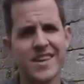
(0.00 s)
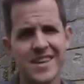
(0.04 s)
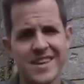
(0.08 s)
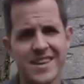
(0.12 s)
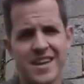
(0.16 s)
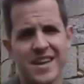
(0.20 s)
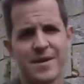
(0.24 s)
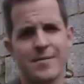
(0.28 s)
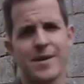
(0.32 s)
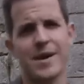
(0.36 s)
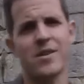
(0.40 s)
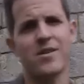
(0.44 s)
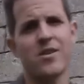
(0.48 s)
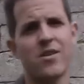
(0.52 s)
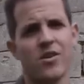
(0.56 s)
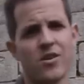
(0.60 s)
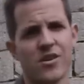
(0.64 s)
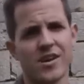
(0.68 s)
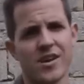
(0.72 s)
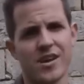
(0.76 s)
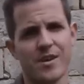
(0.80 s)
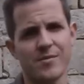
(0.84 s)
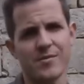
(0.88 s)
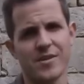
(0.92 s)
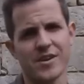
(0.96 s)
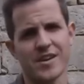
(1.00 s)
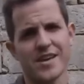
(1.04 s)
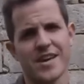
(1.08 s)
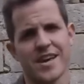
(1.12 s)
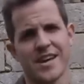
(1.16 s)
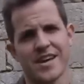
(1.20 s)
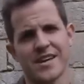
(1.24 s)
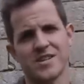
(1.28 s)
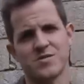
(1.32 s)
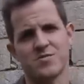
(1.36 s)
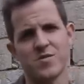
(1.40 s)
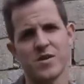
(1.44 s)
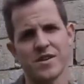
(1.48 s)
Thinking about locking up your
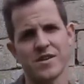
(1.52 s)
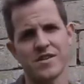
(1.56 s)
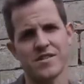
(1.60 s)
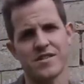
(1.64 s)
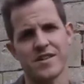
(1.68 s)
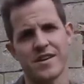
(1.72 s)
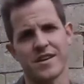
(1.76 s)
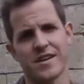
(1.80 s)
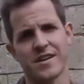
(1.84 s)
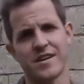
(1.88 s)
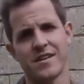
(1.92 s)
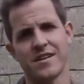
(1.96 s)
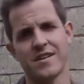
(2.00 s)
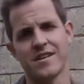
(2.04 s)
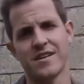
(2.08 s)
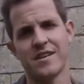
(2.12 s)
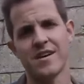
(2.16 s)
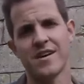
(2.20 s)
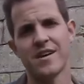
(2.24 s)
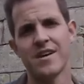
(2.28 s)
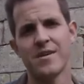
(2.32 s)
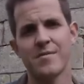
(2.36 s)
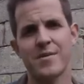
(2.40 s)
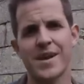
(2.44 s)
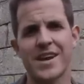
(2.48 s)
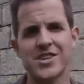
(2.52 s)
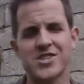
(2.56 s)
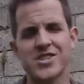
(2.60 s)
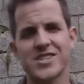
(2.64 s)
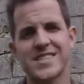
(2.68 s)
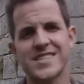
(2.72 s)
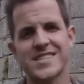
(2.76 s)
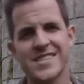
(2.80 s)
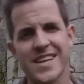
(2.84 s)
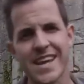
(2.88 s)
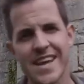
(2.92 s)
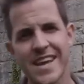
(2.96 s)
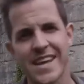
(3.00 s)
king is one thing, but
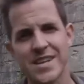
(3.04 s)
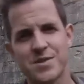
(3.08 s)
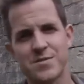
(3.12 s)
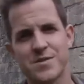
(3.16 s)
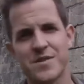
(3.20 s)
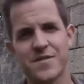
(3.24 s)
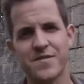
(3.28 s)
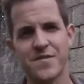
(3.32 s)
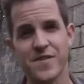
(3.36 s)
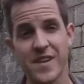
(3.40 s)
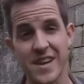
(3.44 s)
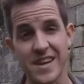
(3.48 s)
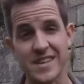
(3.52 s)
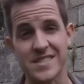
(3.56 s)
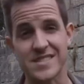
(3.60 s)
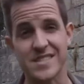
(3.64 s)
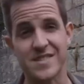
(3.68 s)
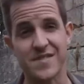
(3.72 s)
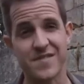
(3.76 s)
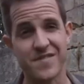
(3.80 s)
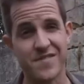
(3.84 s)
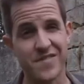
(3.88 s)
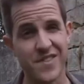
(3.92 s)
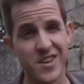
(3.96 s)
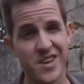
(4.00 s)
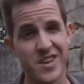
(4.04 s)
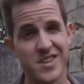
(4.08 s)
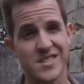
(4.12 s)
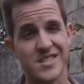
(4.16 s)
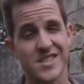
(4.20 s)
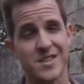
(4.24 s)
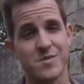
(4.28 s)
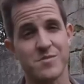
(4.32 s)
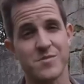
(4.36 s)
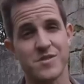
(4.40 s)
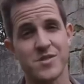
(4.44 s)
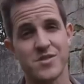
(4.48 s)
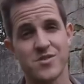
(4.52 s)
actually saying it to his face is
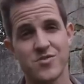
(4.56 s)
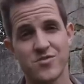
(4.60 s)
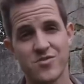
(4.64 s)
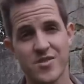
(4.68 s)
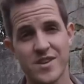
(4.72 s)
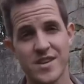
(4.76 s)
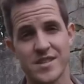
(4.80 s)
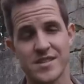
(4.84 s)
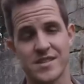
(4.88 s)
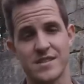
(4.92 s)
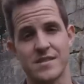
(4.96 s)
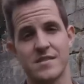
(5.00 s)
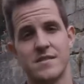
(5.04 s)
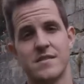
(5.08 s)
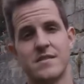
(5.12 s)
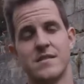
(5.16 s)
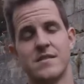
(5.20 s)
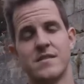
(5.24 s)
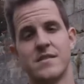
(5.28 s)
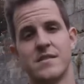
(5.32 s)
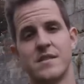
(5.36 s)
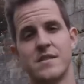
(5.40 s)
flirting with treason.